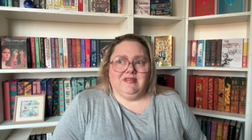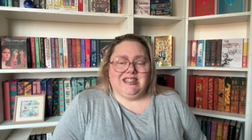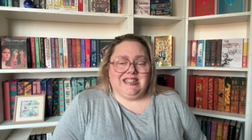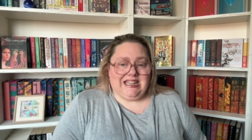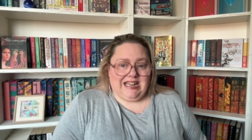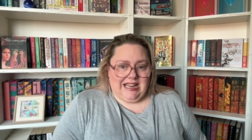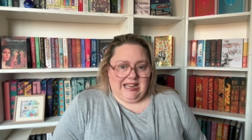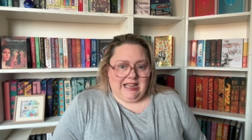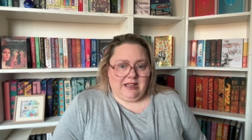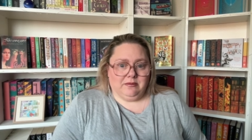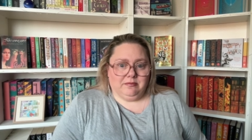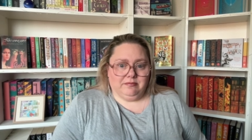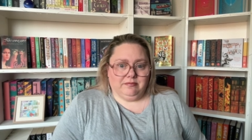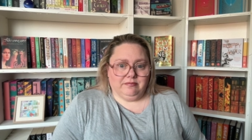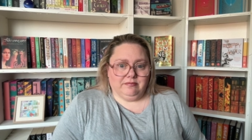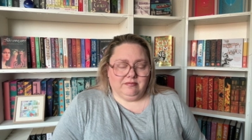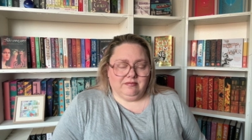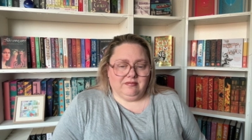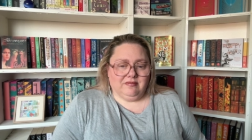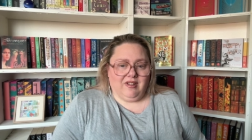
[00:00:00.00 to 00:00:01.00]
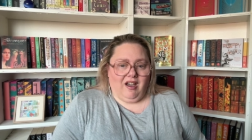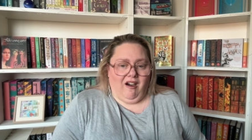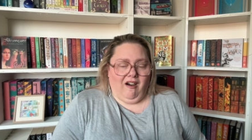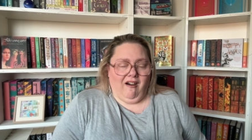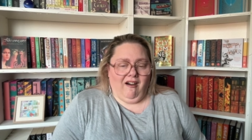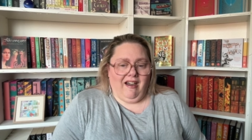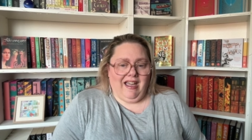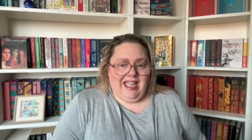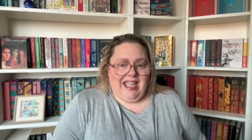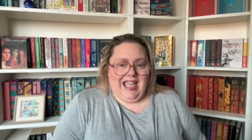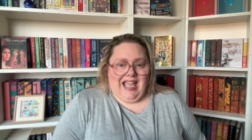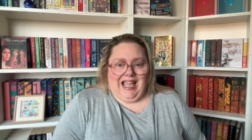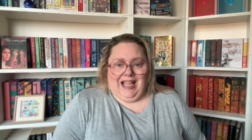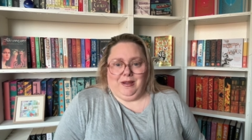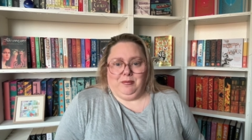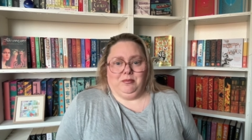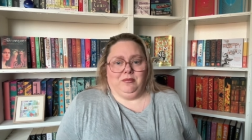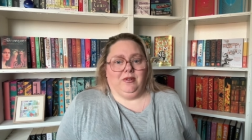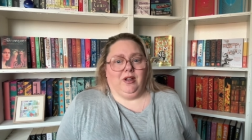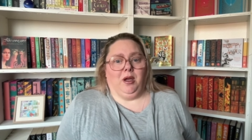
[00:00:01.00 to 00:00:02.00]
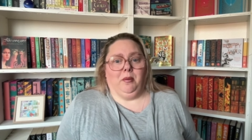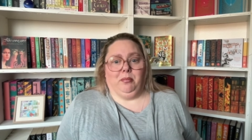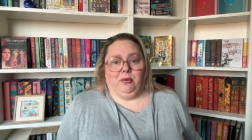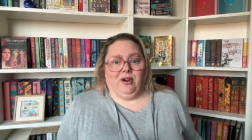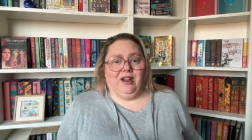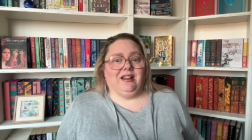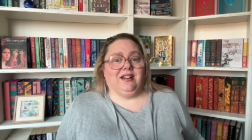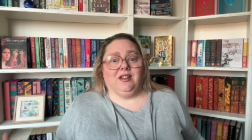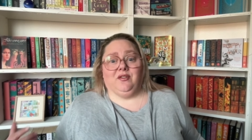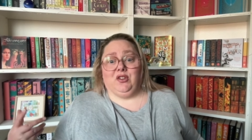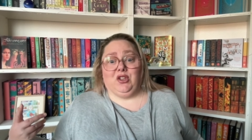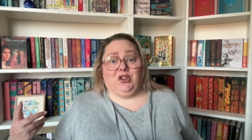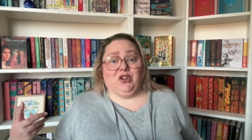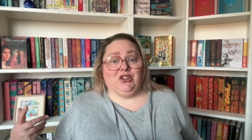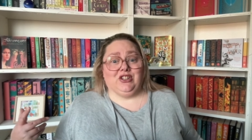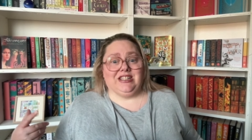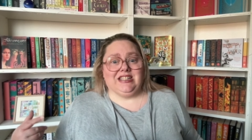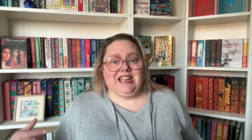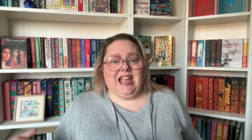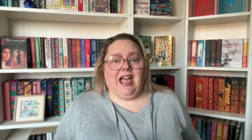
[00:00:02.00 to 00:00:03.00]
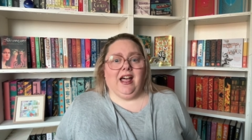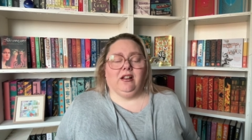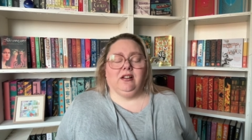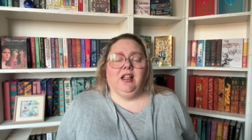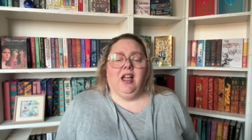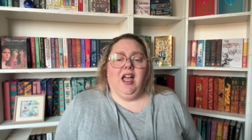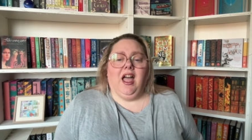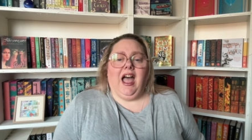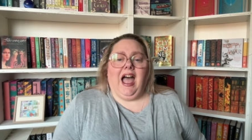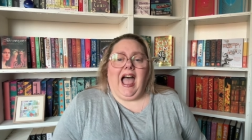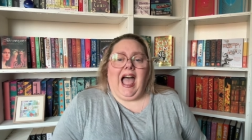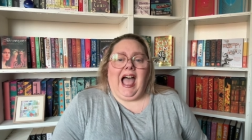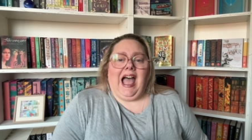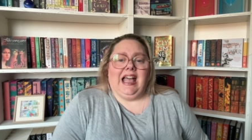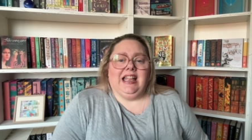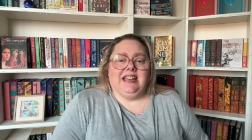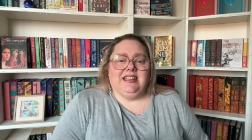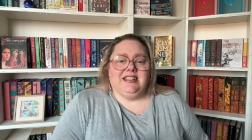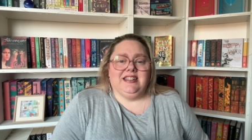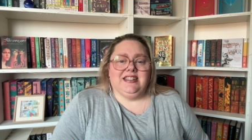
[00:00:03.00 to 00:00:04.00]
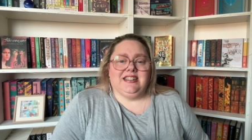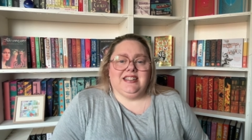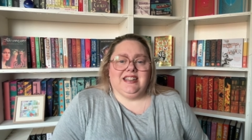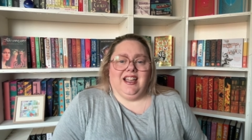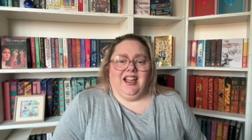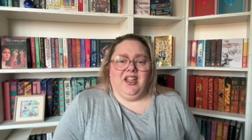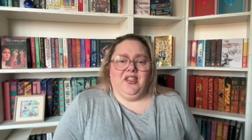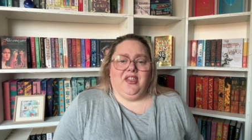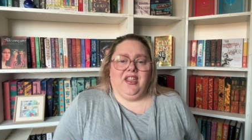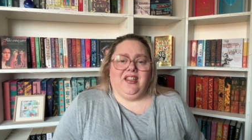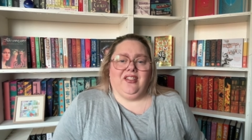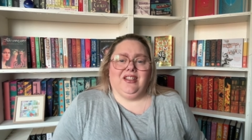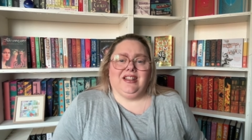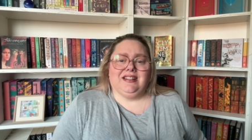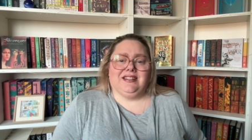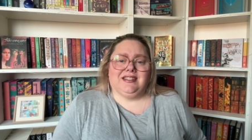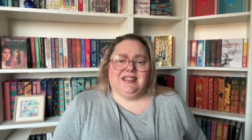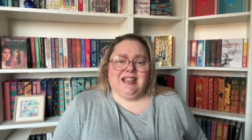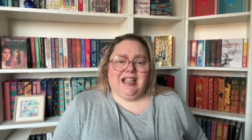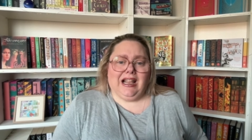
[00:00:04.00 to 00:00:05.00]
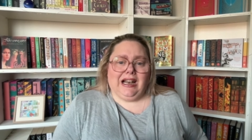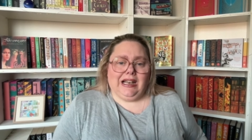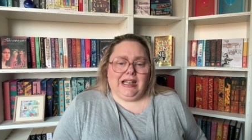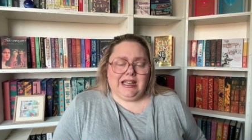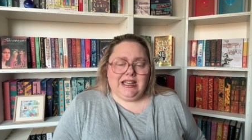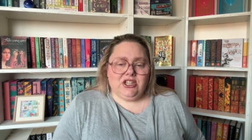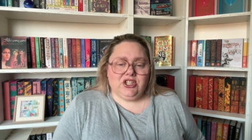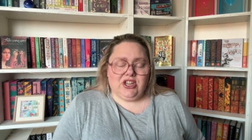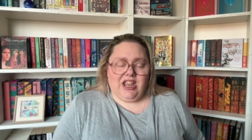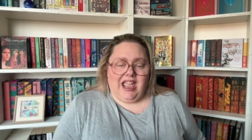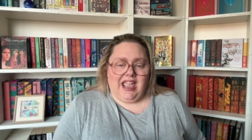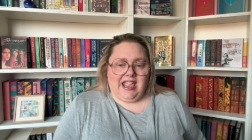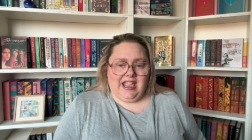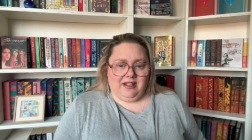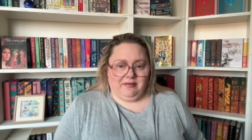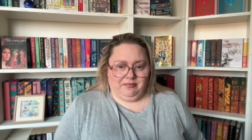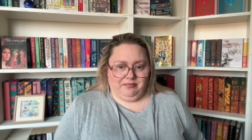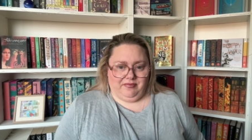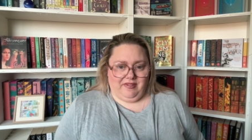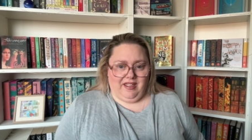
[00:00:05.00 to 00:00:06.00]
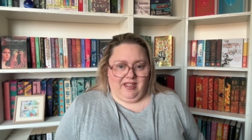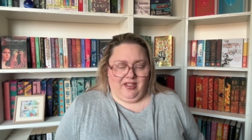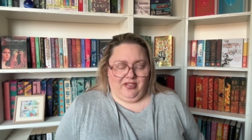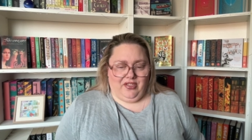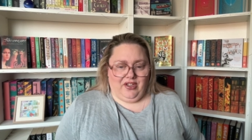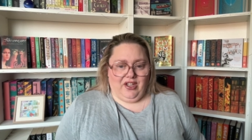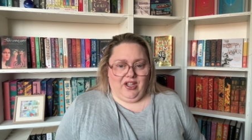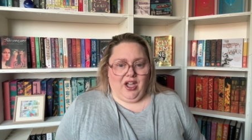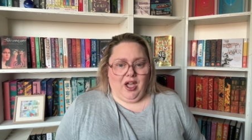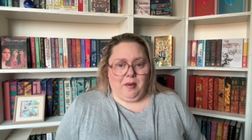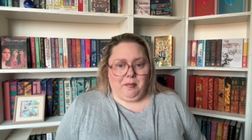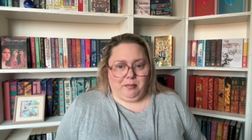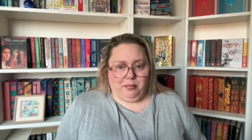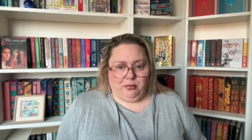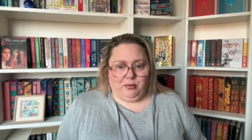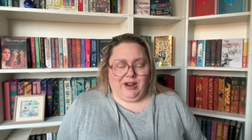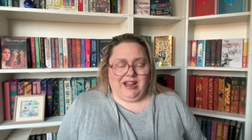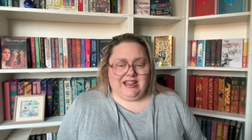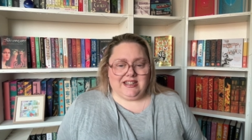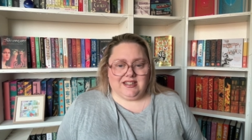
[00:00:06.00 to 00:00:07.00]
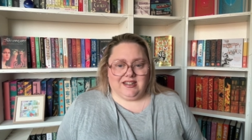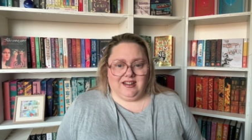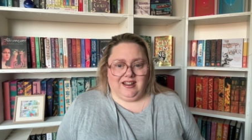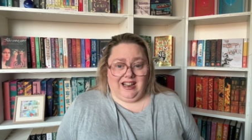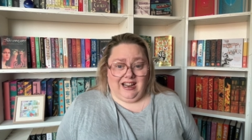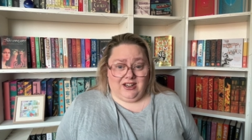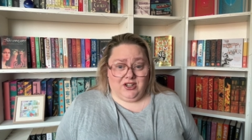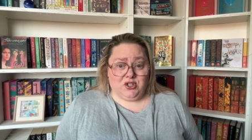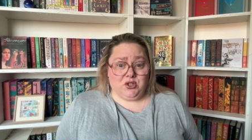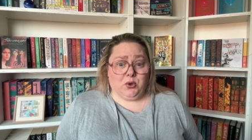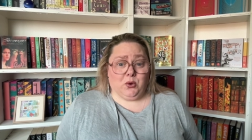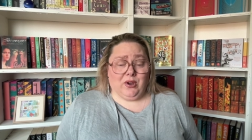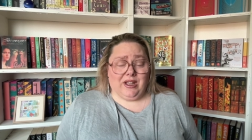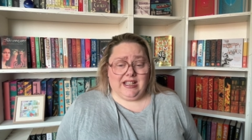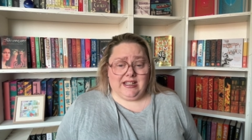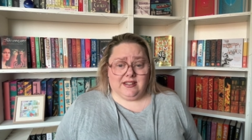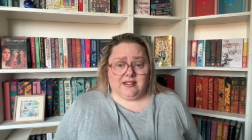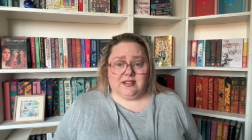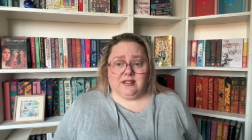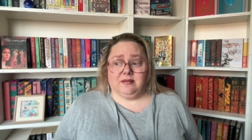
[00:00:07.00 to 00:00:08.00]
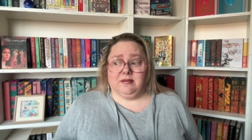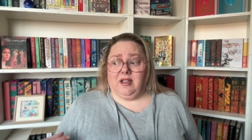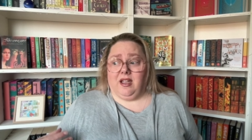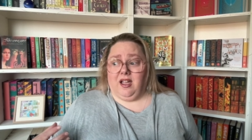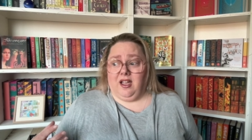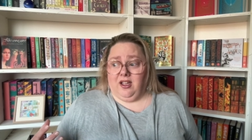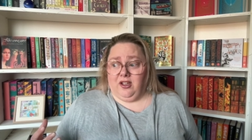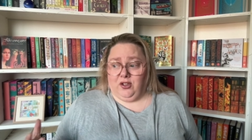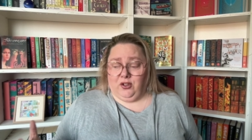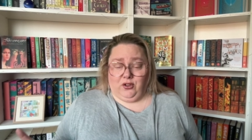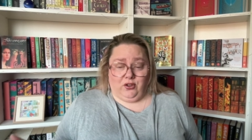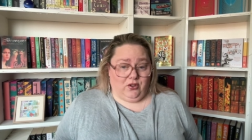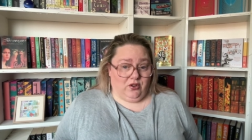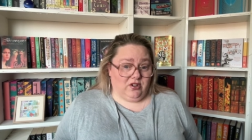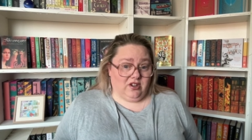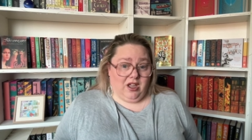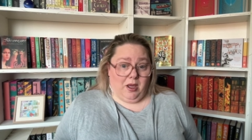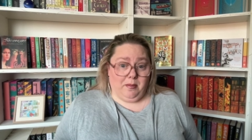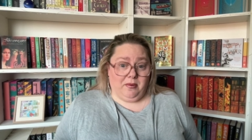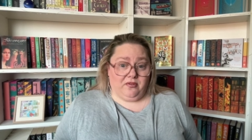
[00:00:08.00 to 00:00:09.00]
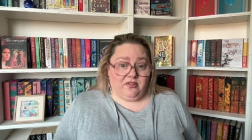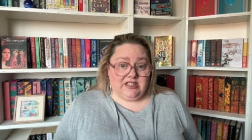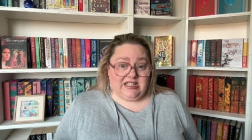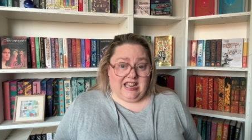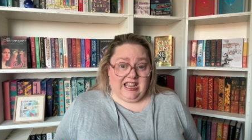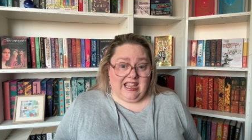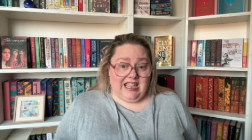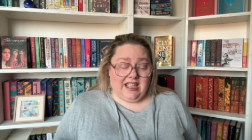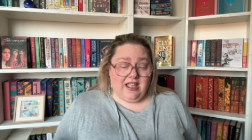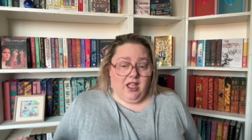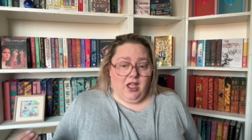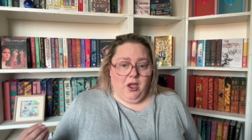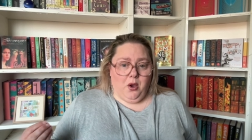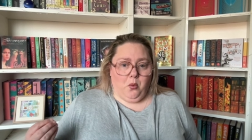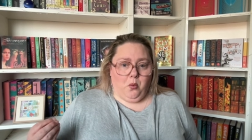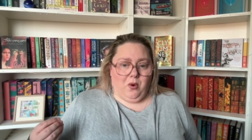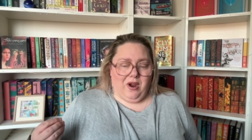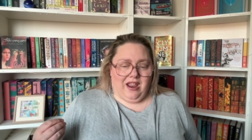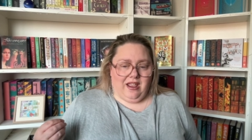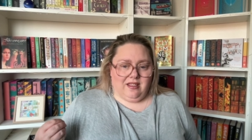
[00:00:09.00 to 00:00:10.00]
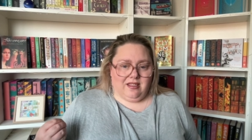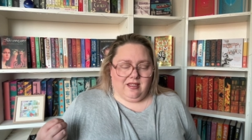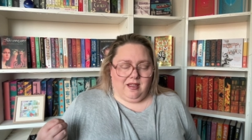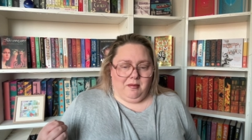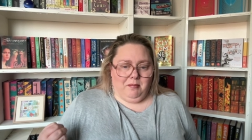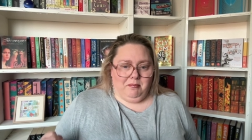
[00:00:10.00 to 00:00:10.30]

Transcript: Tea. I am a Brit, if you couldn't tell. And I think that's the cliche that a Brit enjoys a good cup of tea with